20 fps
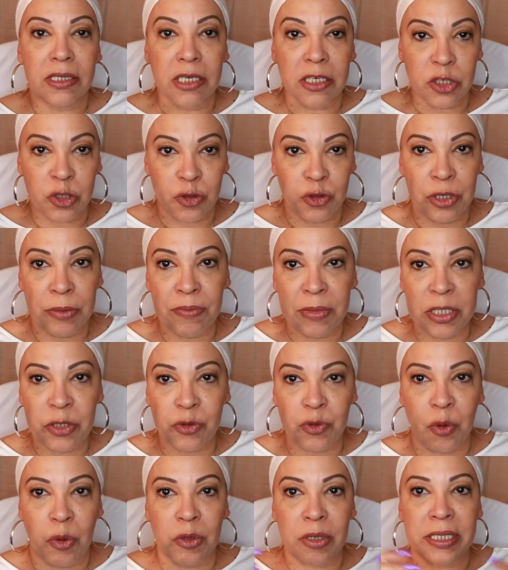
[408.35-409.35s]
extremely
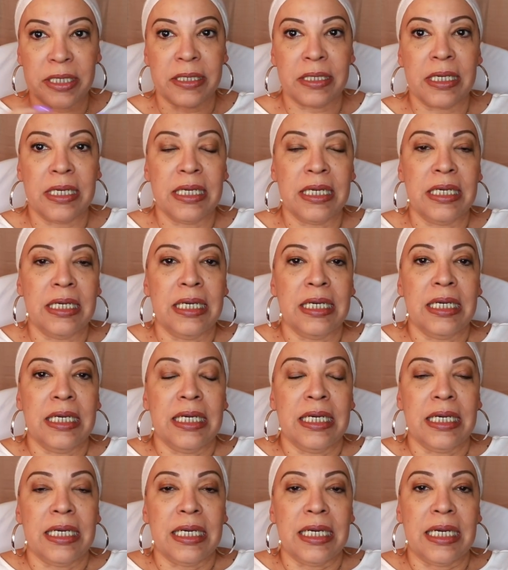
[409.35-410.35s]
swollen.
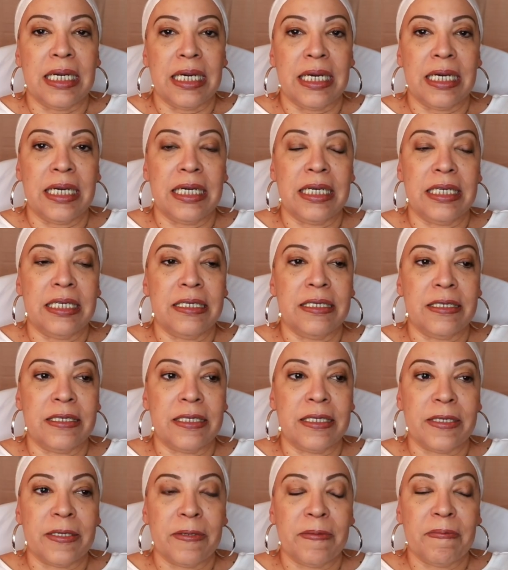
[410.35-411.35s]
And